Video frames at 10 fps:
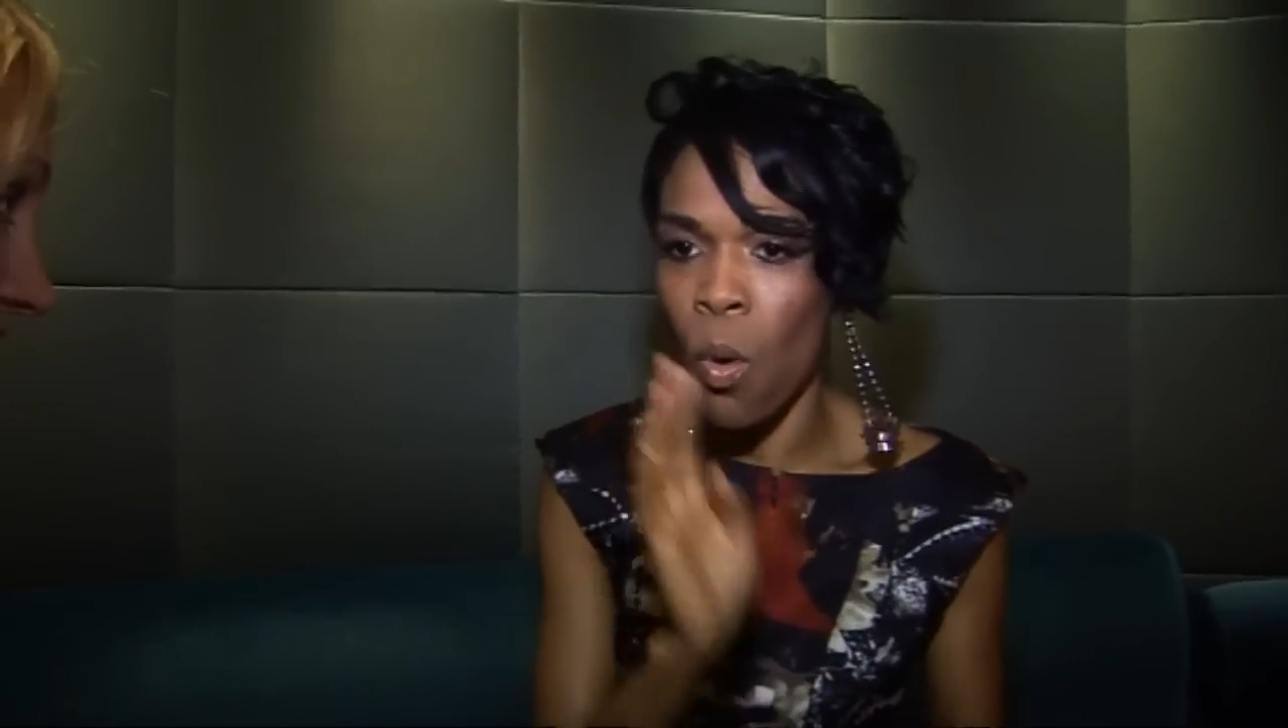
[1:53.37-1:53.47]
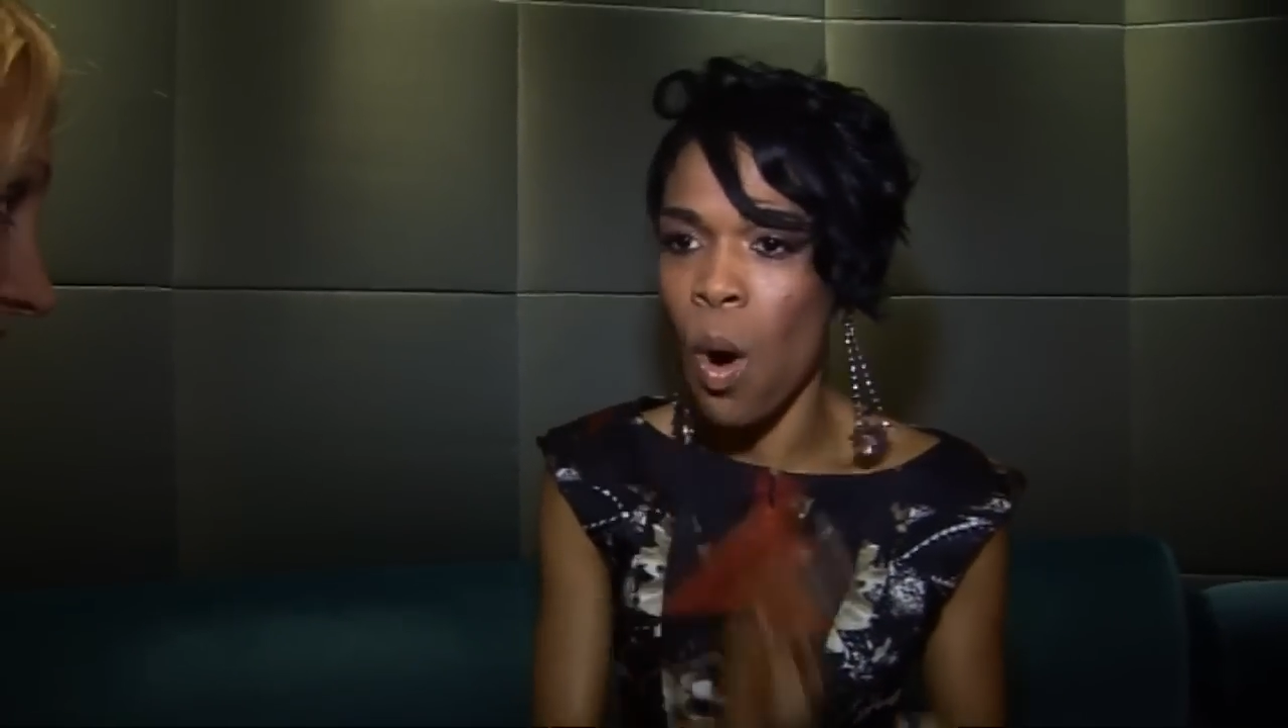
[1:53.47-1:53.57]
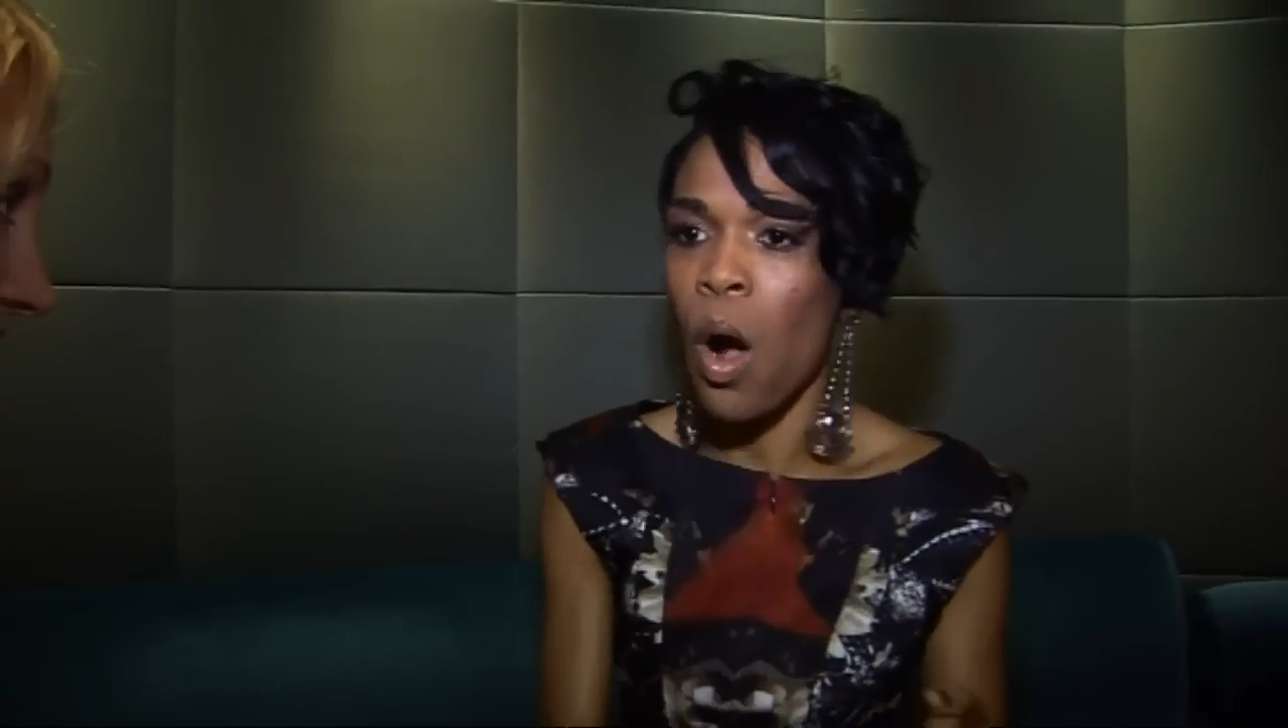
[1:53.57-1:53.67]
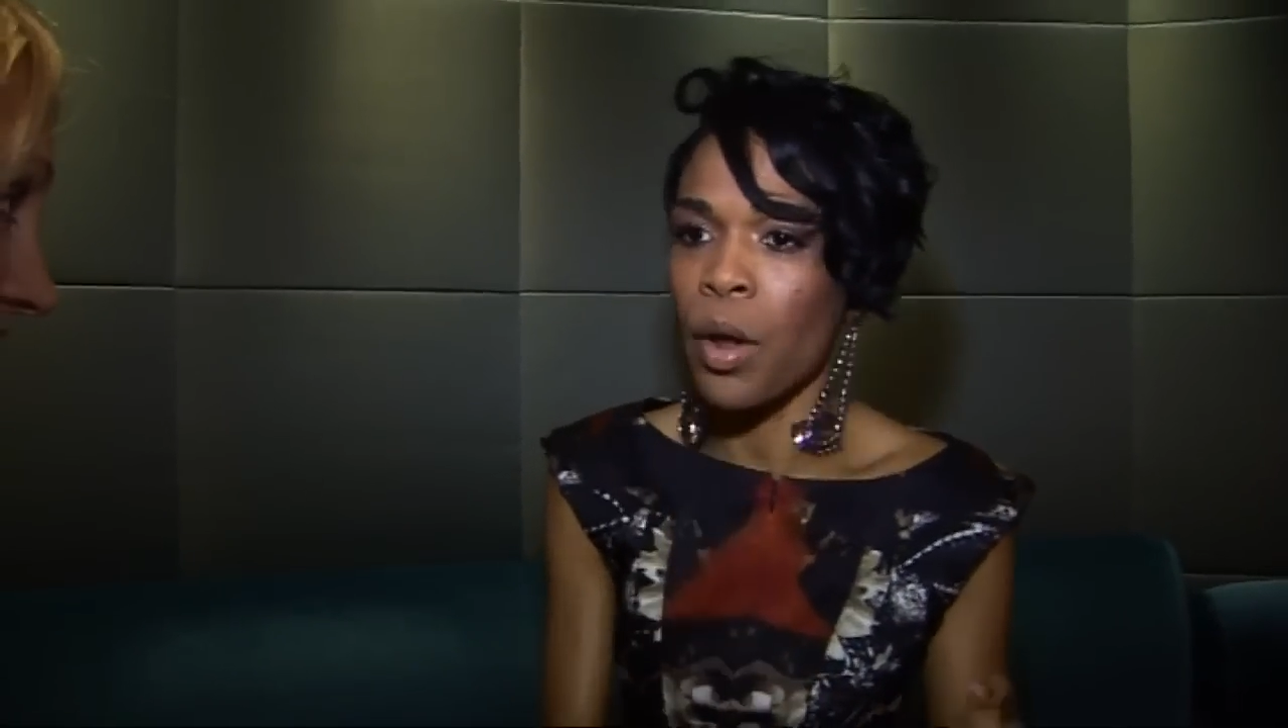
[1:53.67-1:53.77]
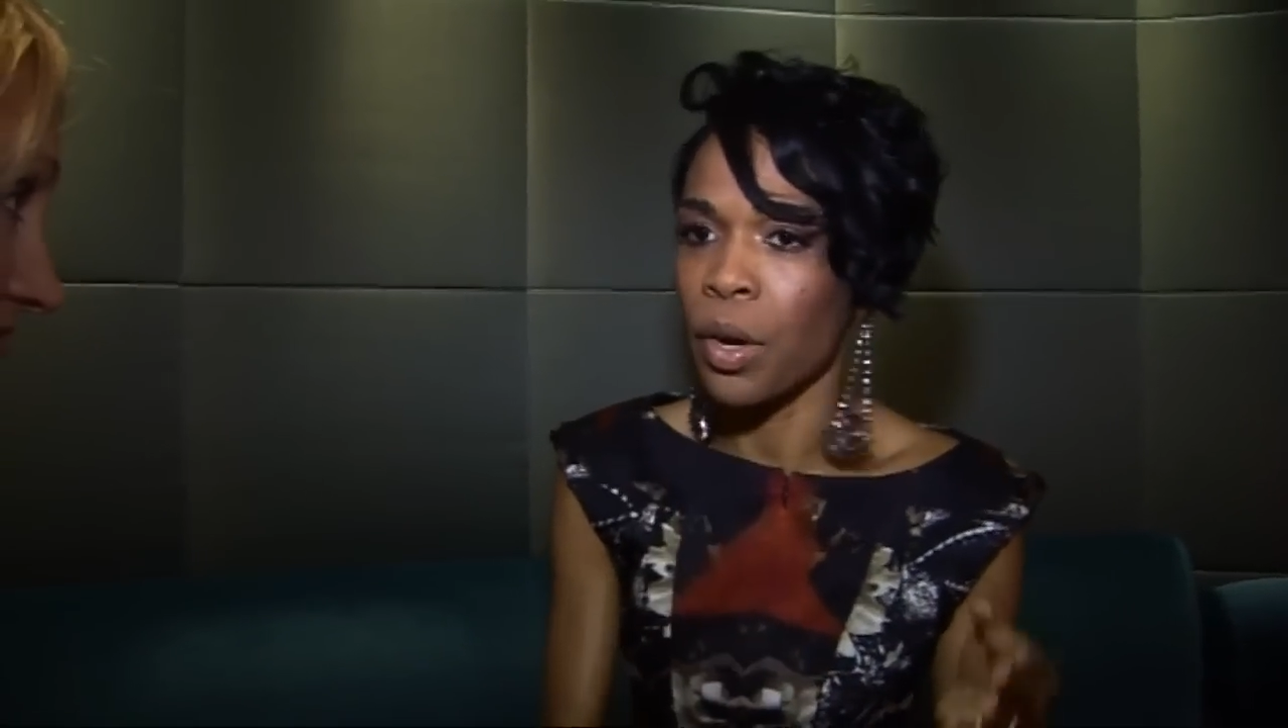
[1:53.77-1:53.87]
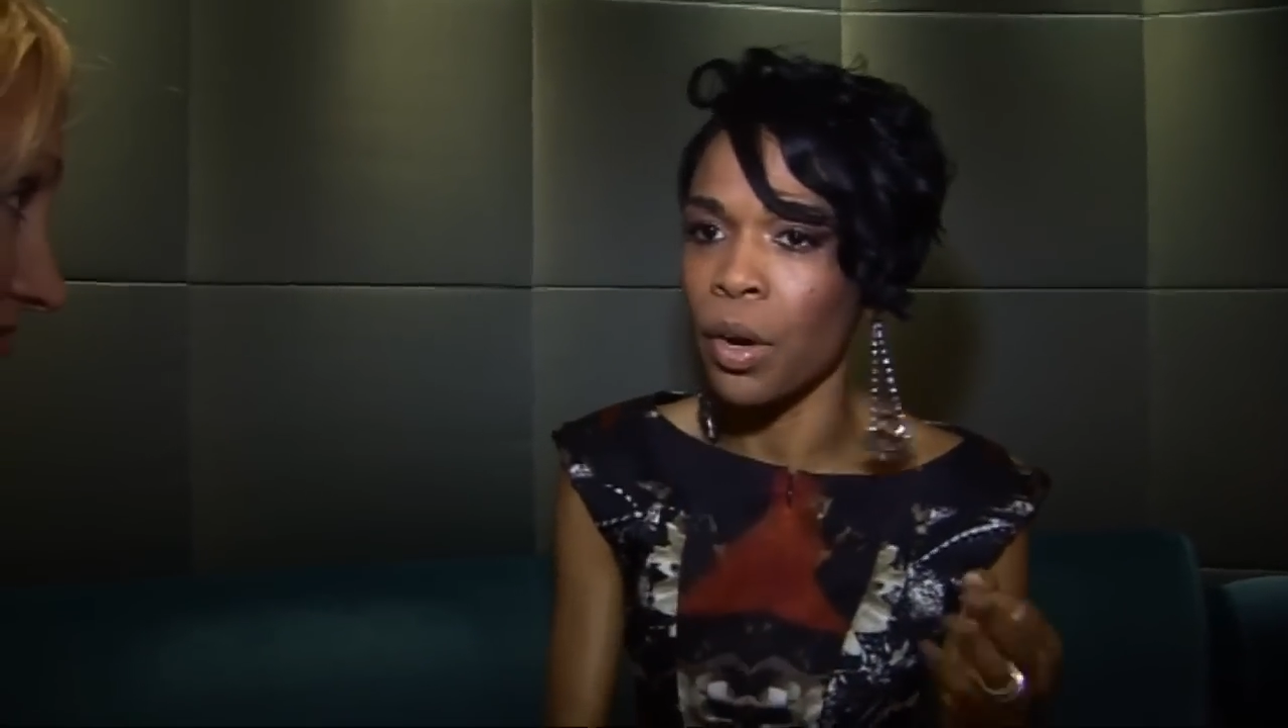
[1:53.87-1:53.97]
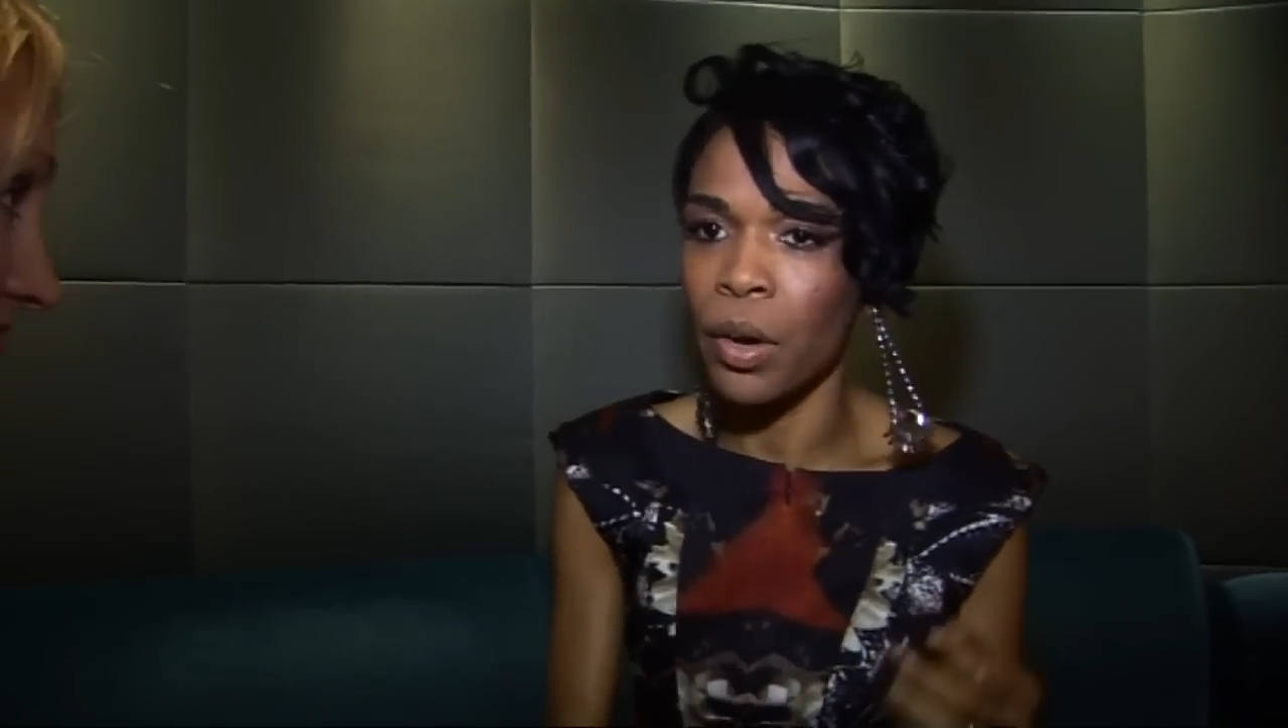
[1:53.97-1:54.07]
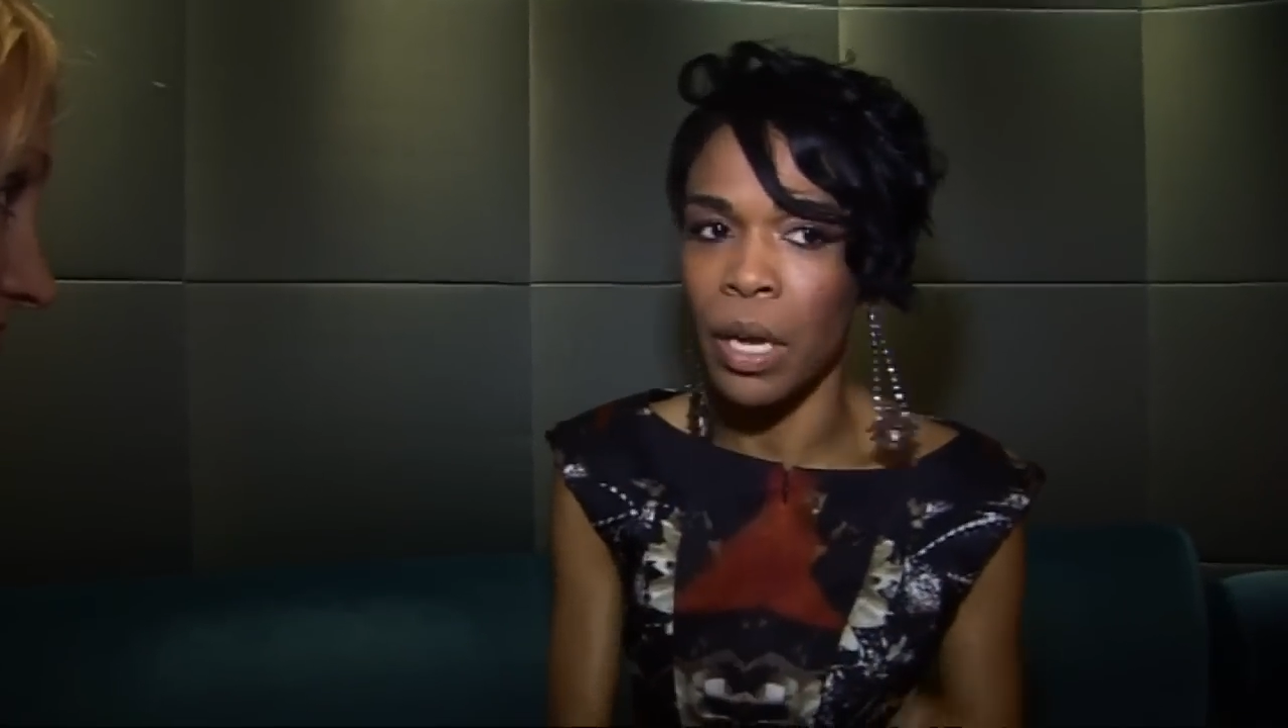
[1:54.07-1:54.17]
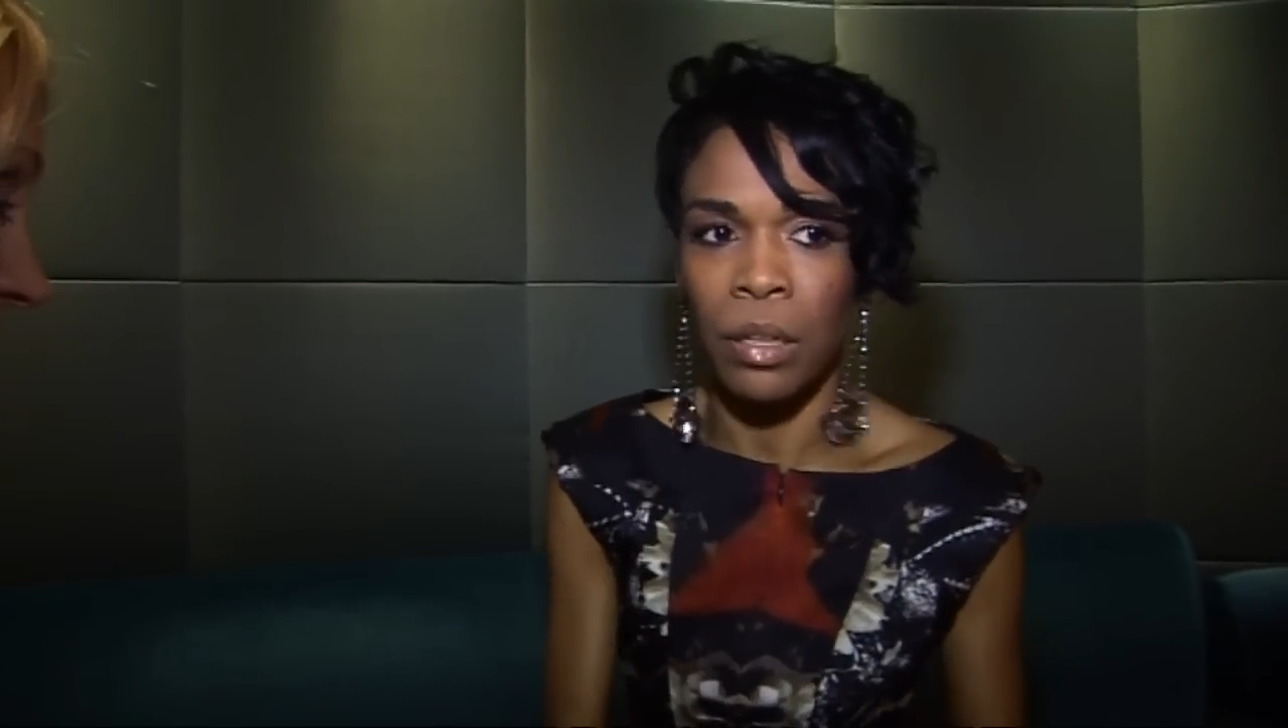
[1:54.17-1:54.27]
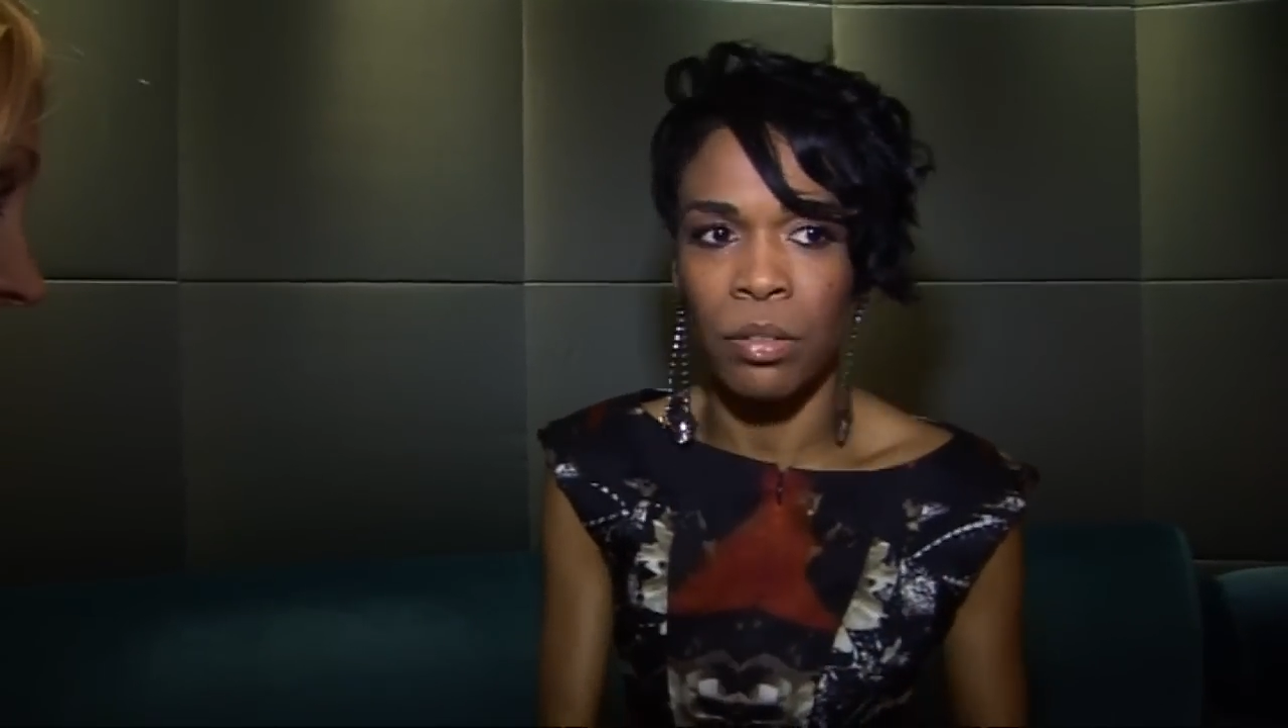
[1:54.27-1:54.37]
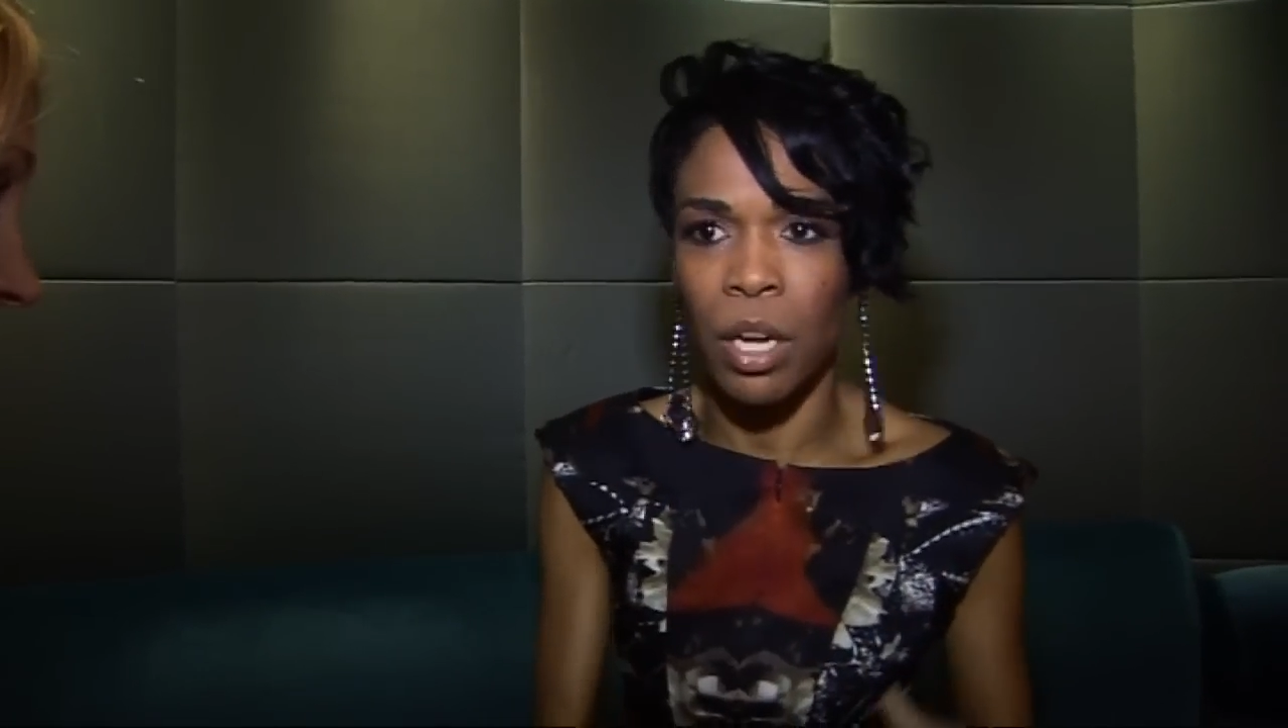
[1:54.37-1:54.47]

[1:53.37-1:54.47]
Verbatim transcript: water and